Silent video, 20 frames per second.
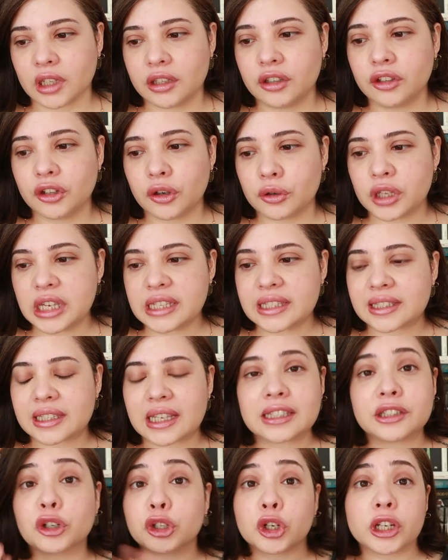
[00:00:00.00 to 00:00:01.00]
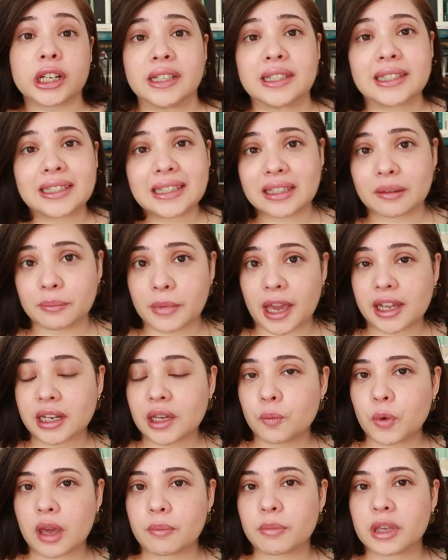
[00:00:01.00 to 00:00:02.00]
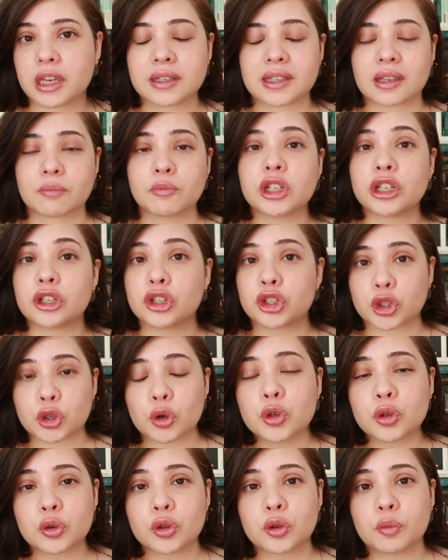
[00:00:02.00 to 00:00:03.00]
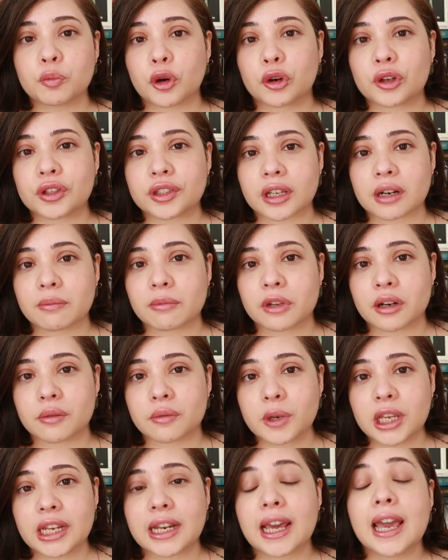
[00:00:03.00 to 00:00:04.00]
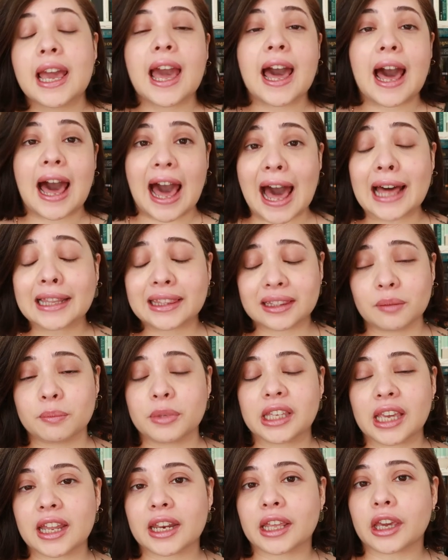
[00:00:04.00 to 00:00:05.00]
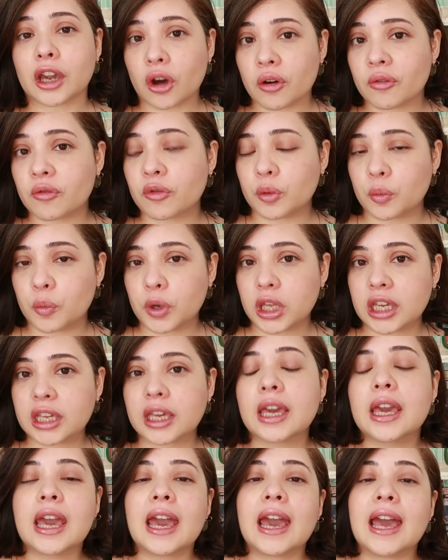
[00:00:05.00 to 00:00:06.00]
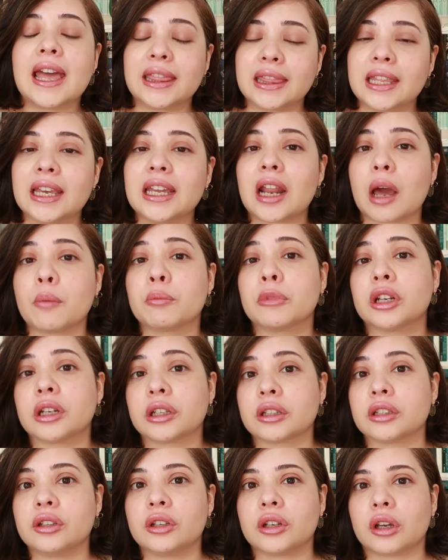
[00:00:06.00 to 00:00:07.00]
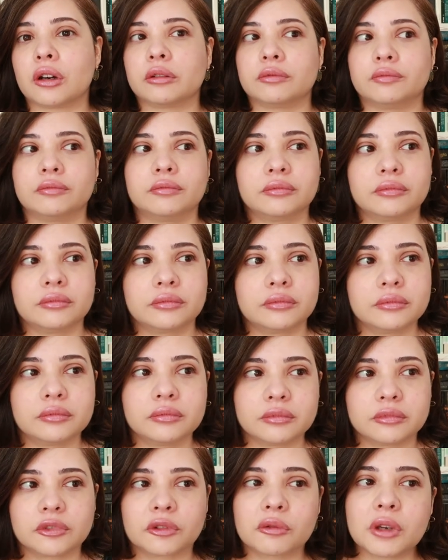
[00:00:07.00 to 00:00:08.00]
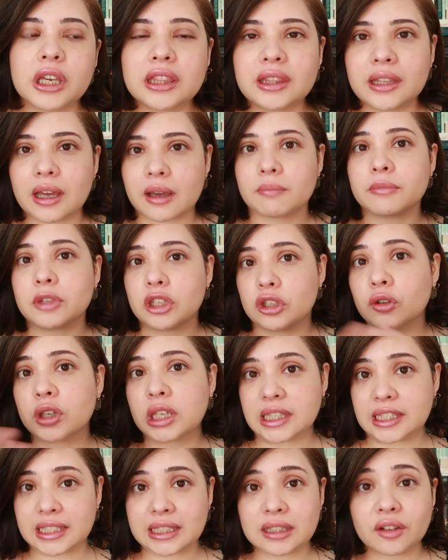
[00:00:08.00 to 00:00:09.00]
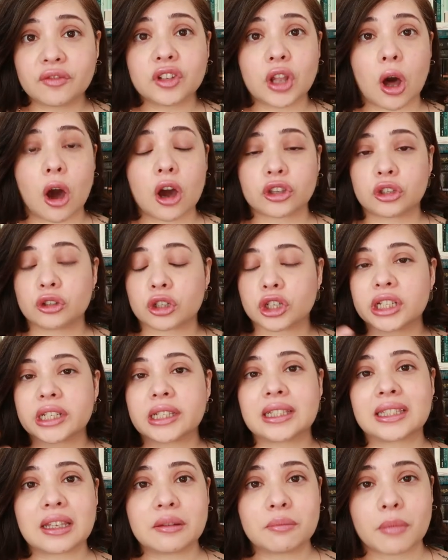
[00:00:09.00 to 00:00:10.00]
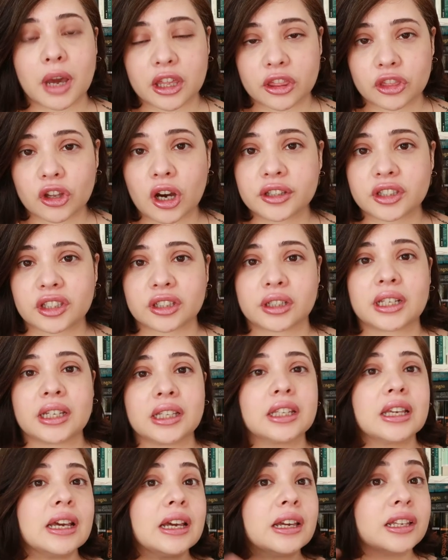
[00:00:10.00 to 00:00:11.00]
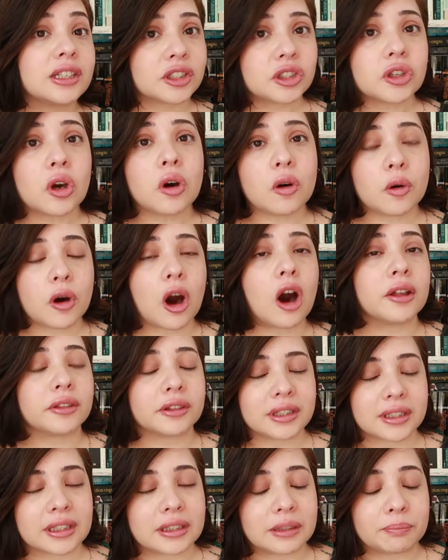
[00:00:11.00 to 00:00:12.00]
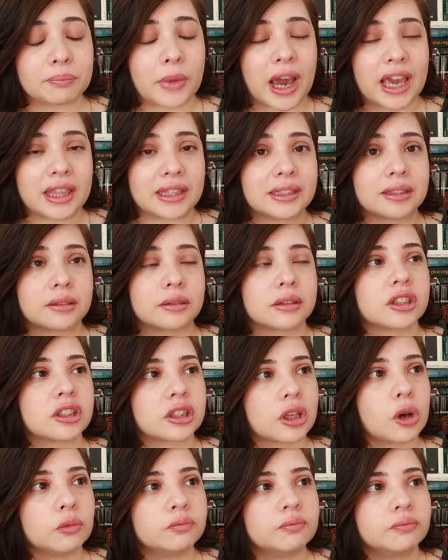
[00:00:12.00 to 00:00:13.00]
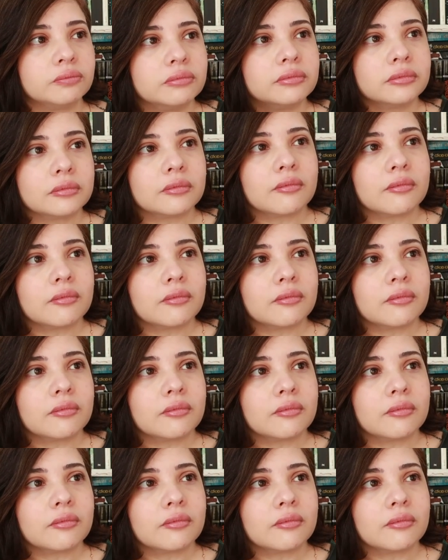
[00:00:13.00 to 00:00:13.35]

you know, it's that you're gonna see them anyway because I'm gonna show you the books that I'm gonna read at the beginning of the week and then I'm gonna, you know, read them. You can see the vlog, you're gonna see my thoughts on it. So on this, by this, so